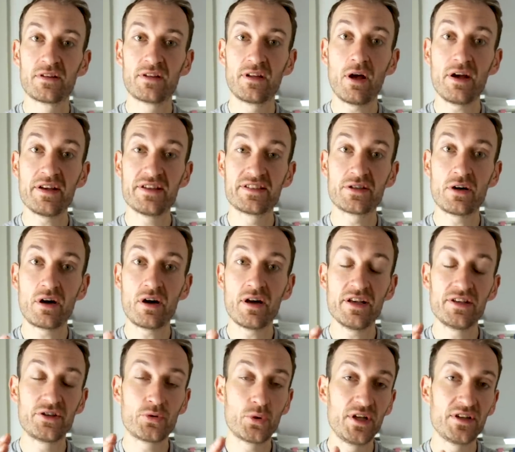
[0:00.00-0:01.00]
The lightest
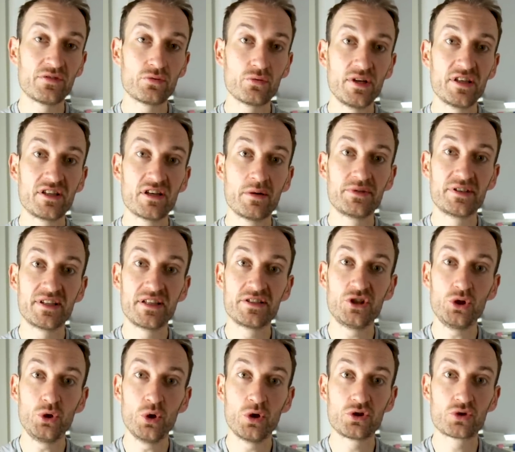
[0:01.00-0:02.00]
tyre, 23, comes in
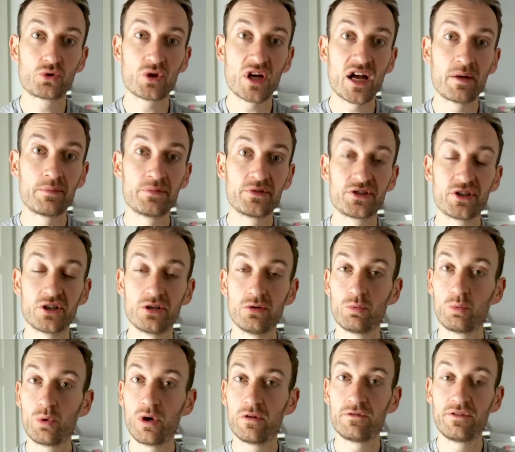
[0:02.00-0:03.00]
at 200 grams, so
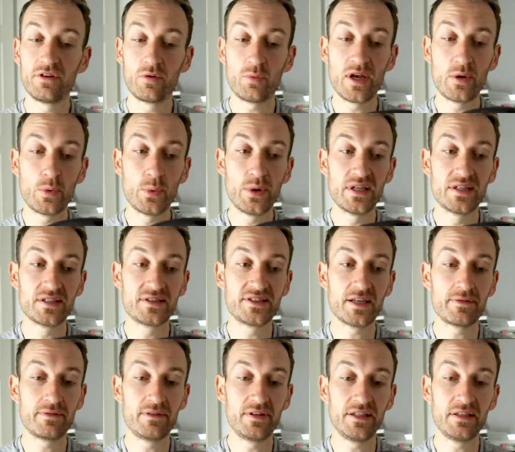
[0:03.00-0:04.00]
one for the weight weenies
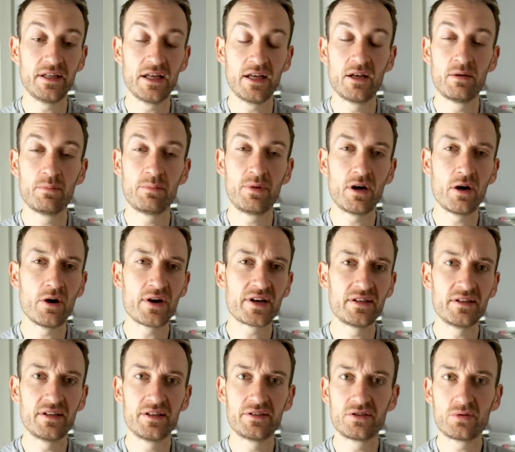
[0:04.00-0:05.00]
definitely, but I
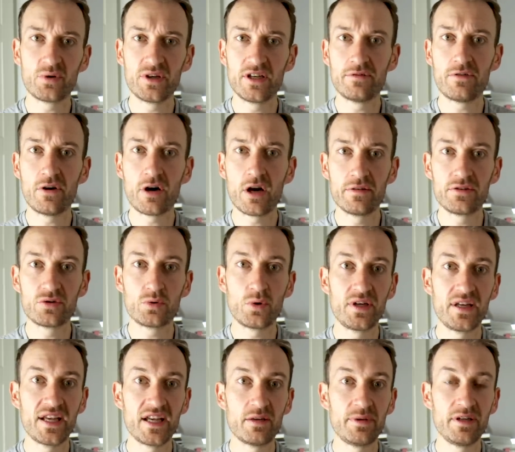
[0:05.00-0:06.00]
reckon the 25,
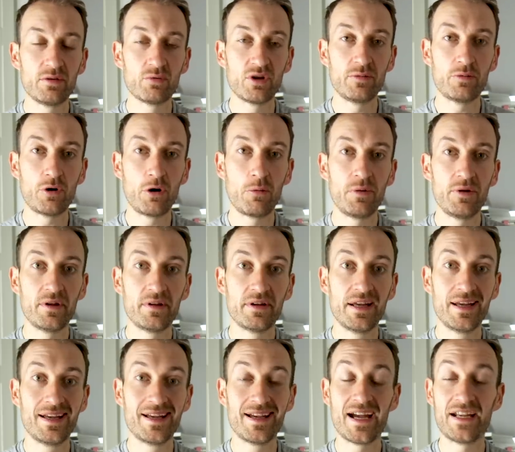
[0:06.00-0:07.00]
28 be really popular,
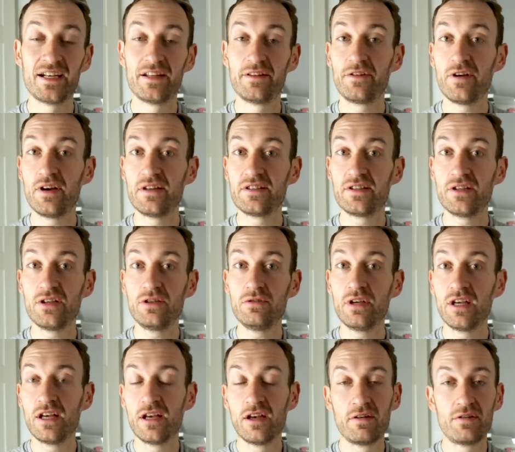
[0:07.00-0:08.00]
and the
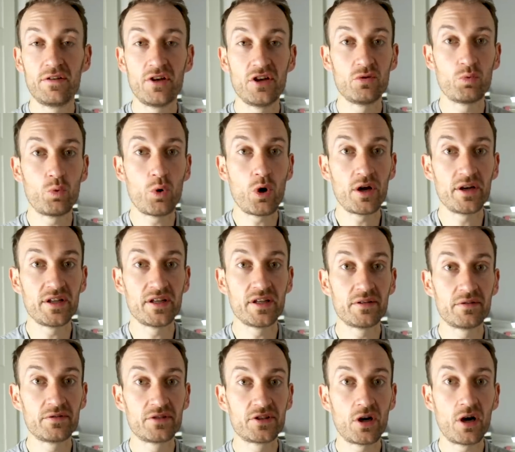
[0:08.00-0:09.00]
32 for those
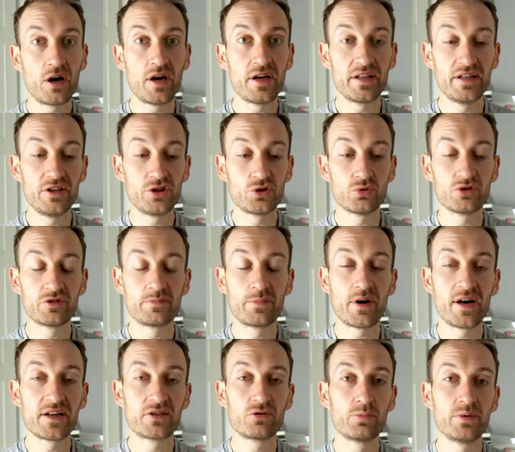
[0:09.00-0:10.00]
wider tyre endurance
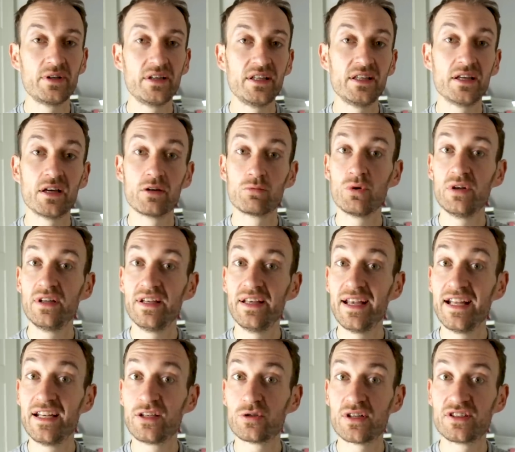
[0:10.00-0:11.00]
bikes would be a really
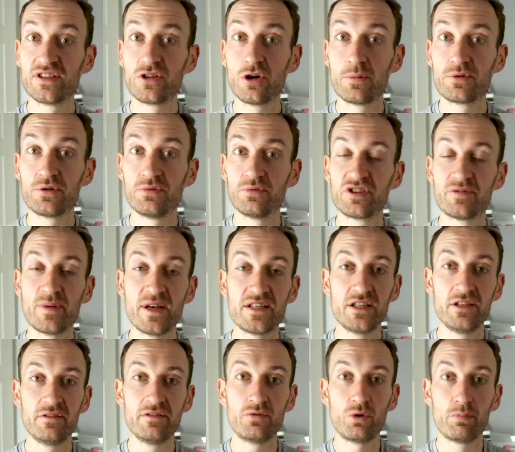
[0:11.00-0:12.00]
interesting option,
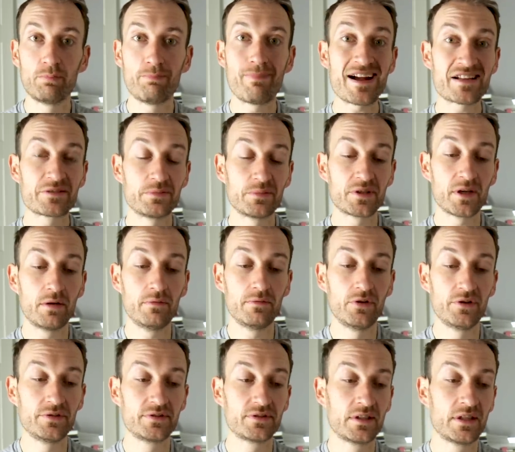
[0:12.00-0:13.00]
especially if you want maximum
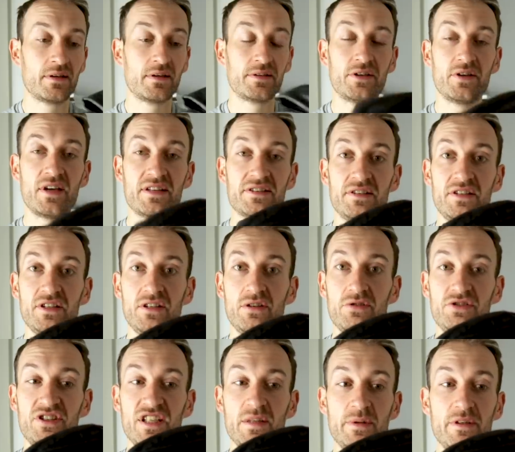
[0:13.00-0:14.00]
comfort. So that's a
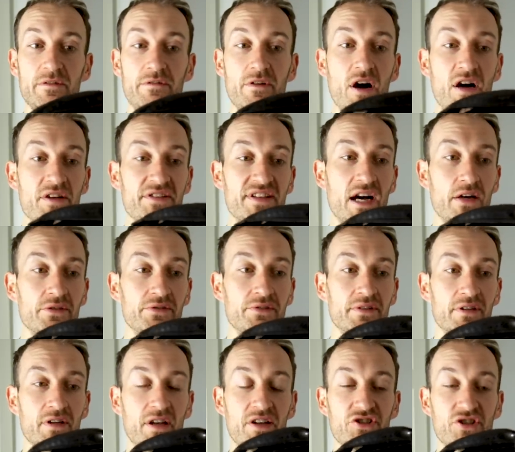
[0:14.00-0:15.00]
new
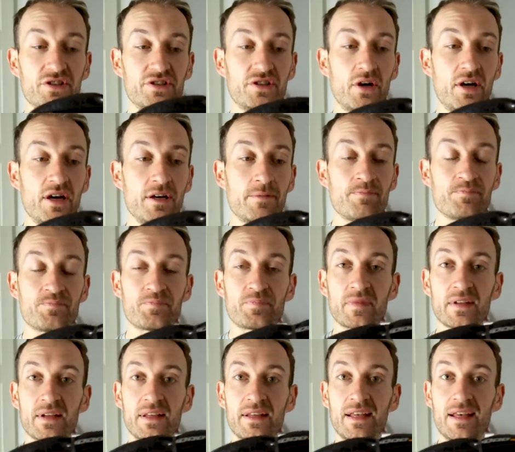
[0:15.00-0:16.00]
GP5000 clincher tyre.
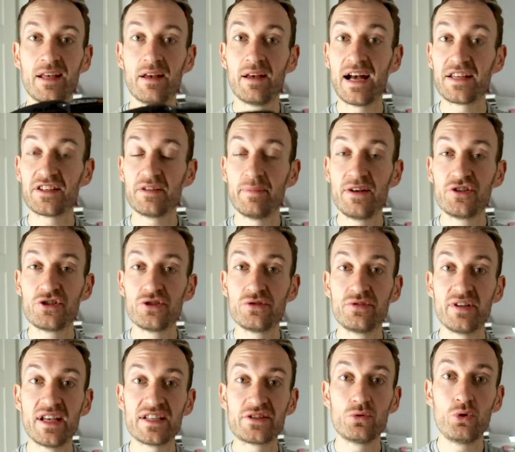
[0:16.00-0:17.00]
As I
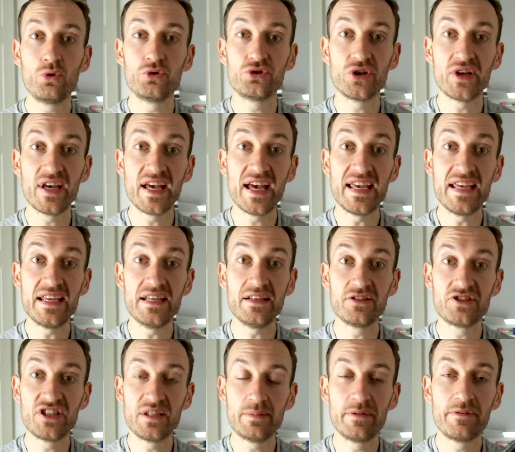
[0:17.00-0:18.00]
mentioned, there's also a
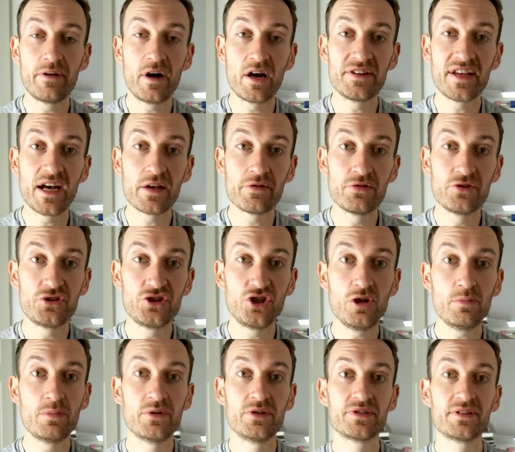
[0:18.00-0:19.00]
GP5000
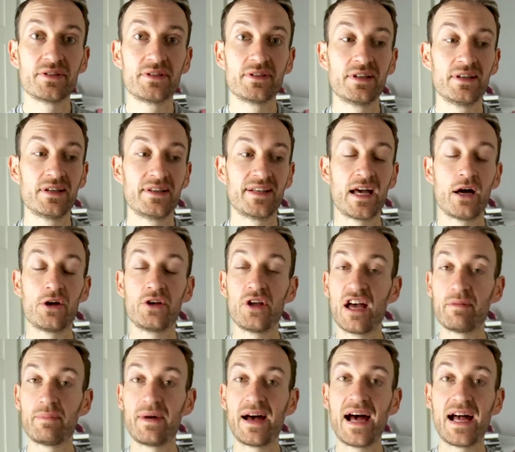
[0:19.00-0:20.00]
tubers. Now I
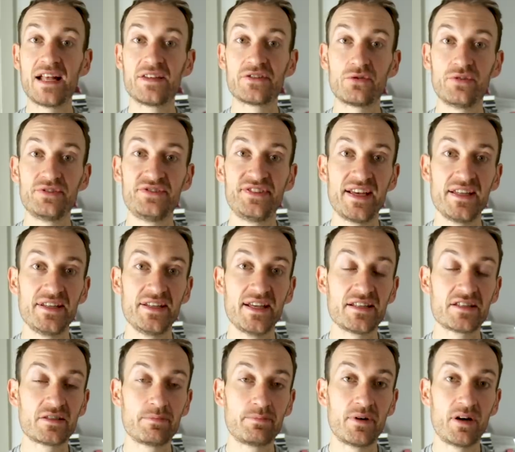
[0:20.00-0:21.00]
don't have my hands on a set
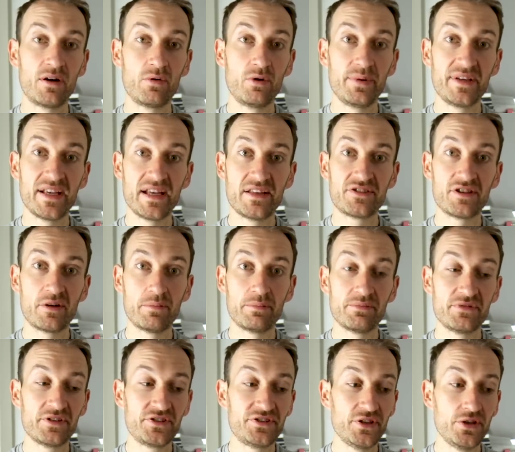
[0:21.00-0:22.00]
yet, but I will be getting
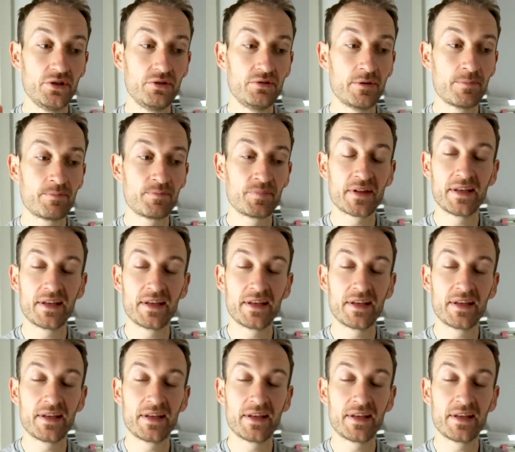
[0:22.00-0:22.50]
some soon.